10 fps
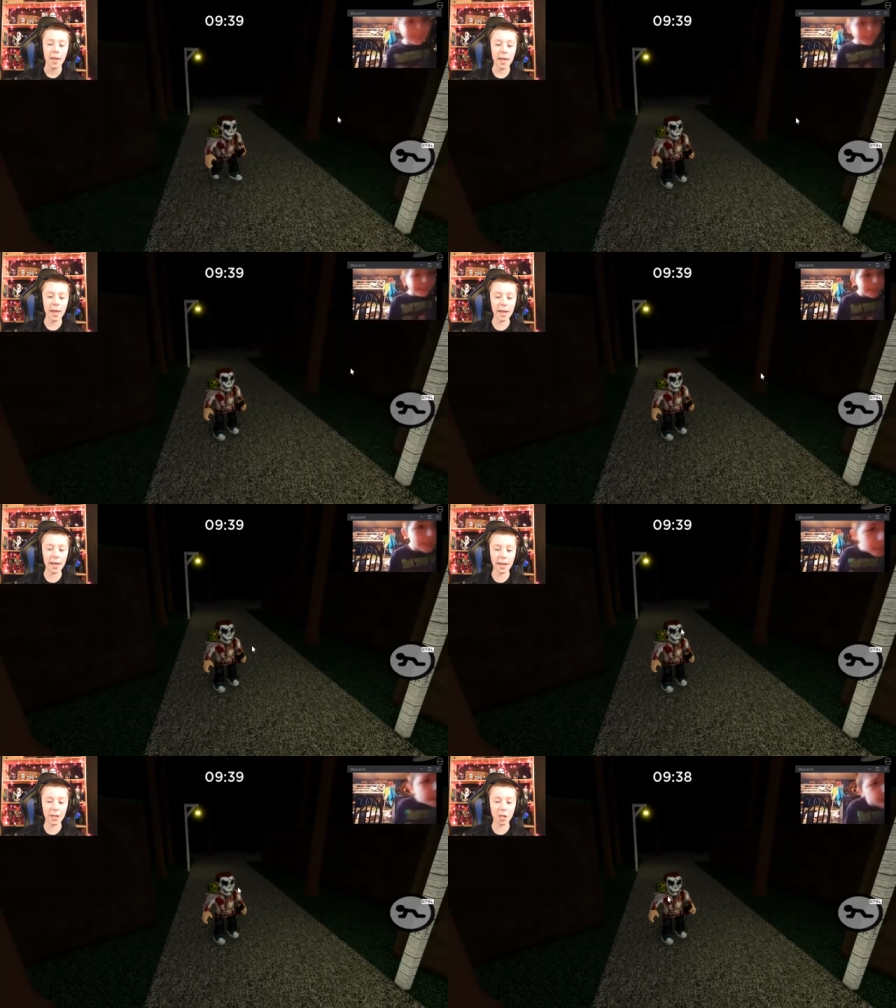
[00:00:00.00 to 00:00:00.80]

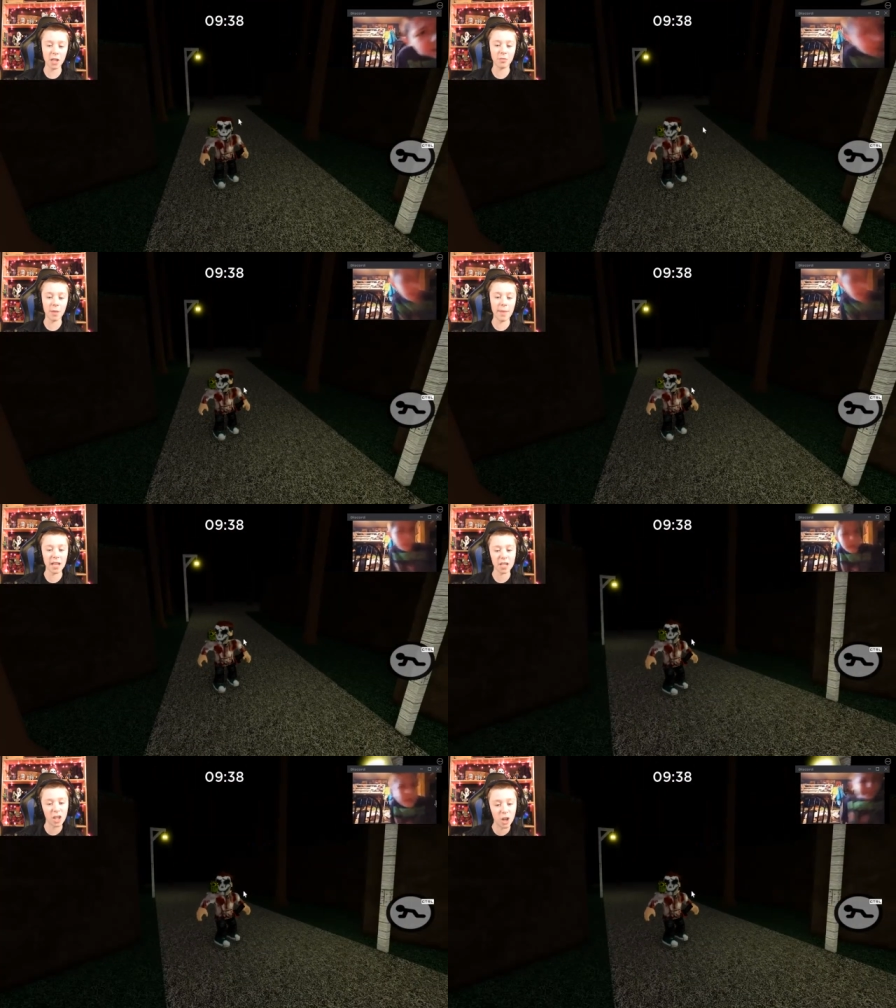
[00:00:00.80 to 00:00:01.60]
And I changed my
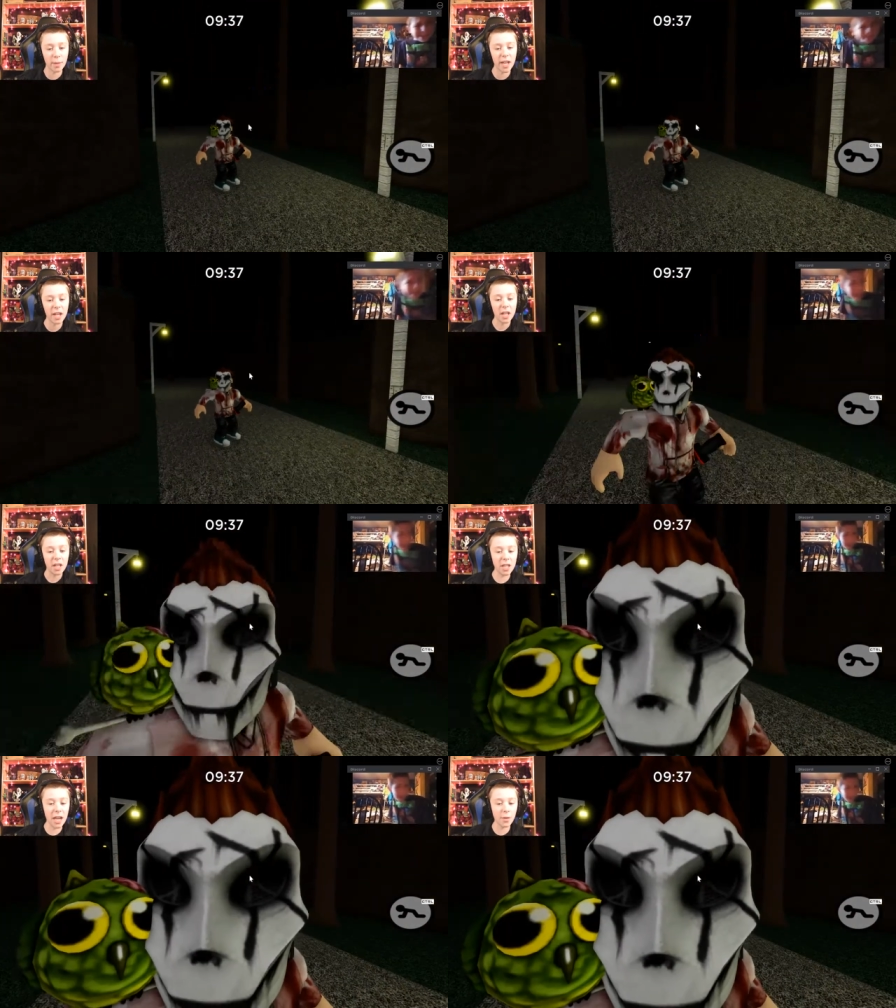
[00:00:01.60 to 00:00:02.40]
mask a little bit
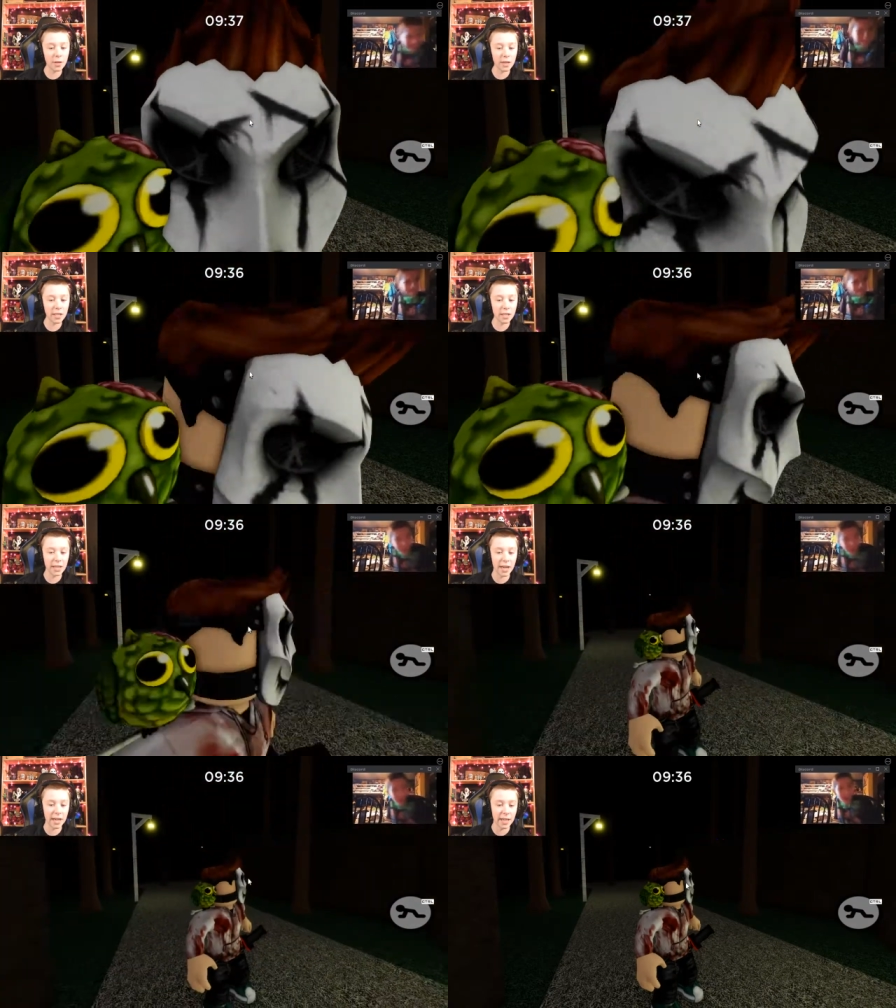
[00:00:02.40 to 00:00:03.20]
because the other one kind of
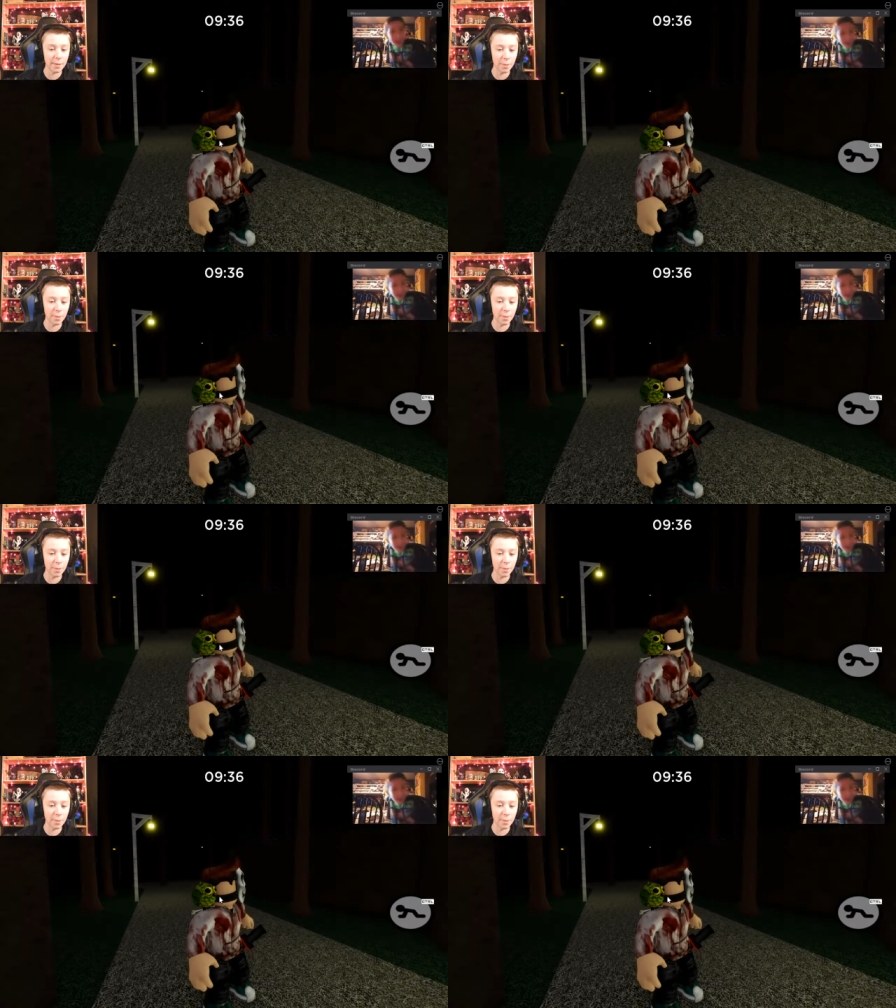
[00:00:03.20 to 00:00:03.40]
kind of getting